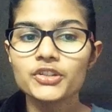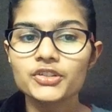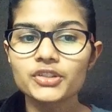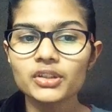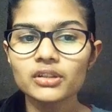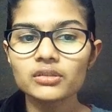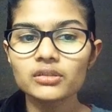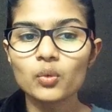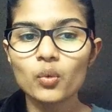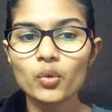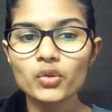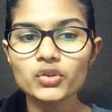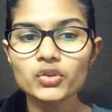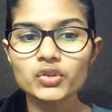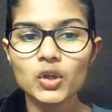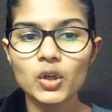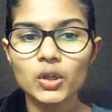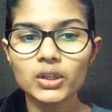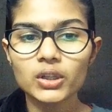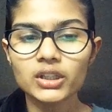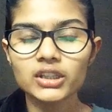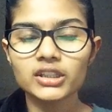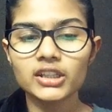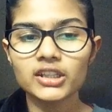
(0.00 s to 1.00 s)
So those
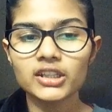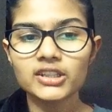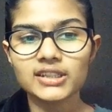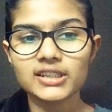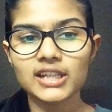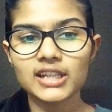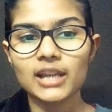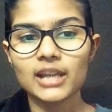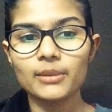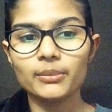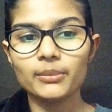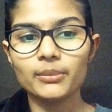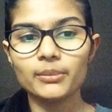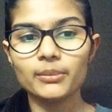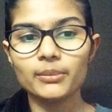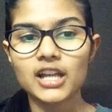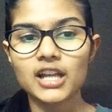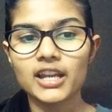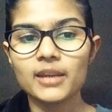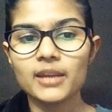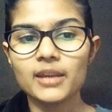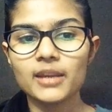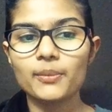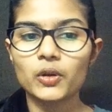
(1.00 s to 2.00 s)
all the things can be
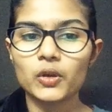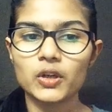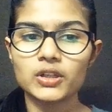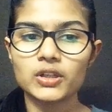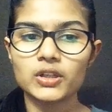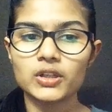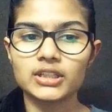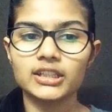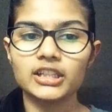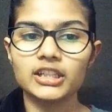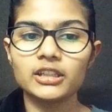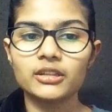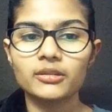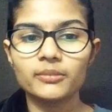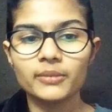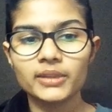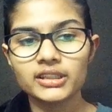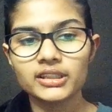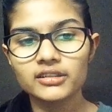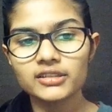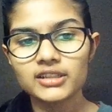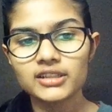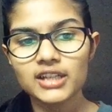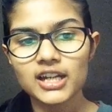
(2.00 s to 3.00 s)
done up accordingly. The
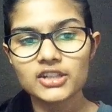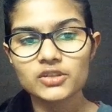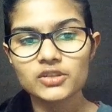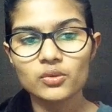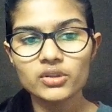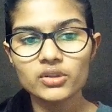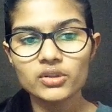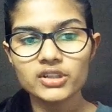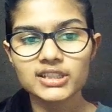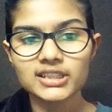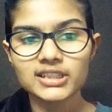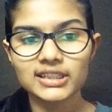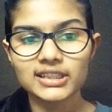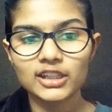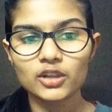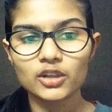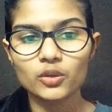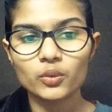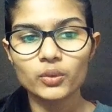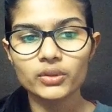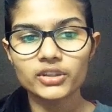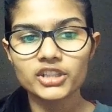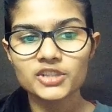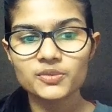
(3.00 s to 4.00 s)
method I told is
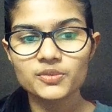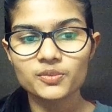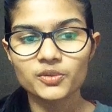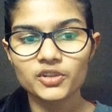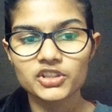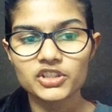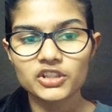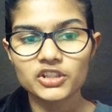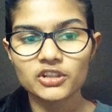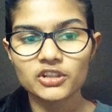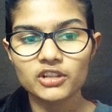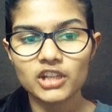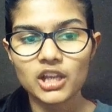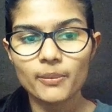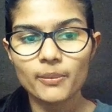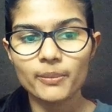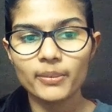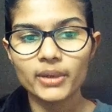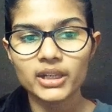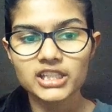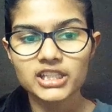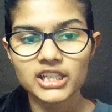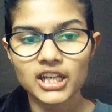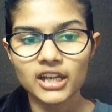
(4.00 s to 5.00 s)
click over this particular
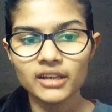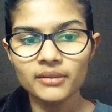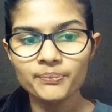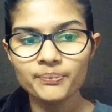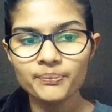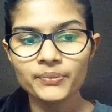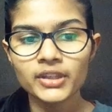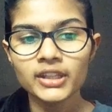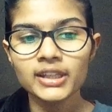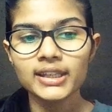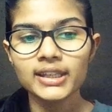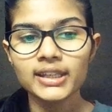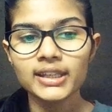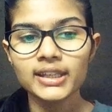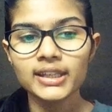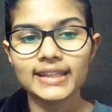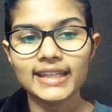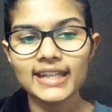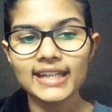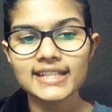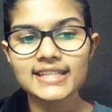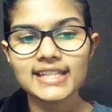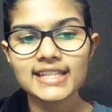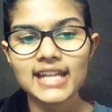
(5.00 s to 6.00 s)
button,
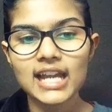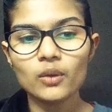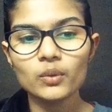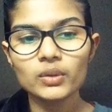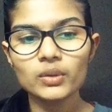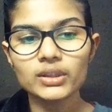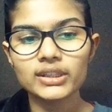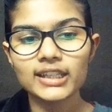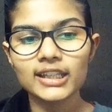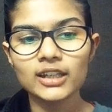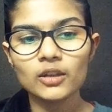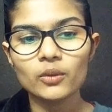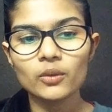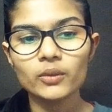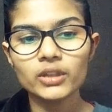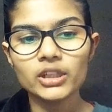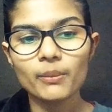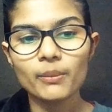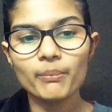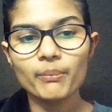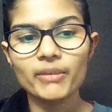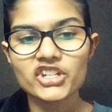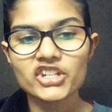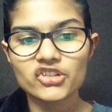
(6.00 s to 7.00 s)
get down, click over
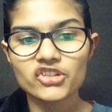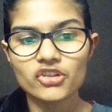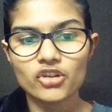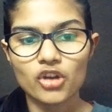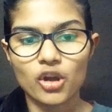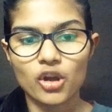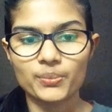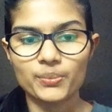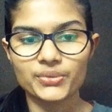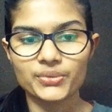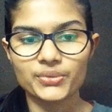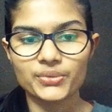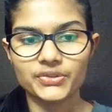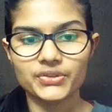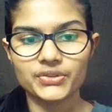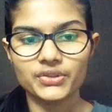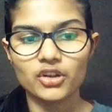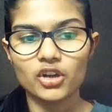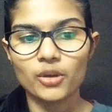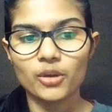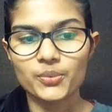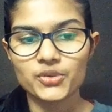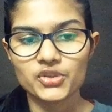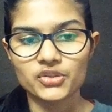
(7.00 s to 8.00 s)
the measure
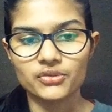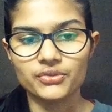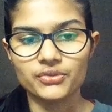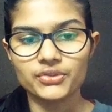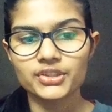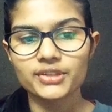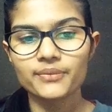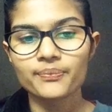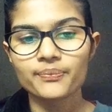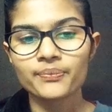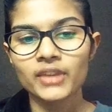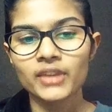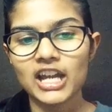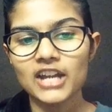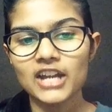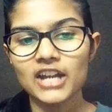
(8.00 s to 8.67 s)
options.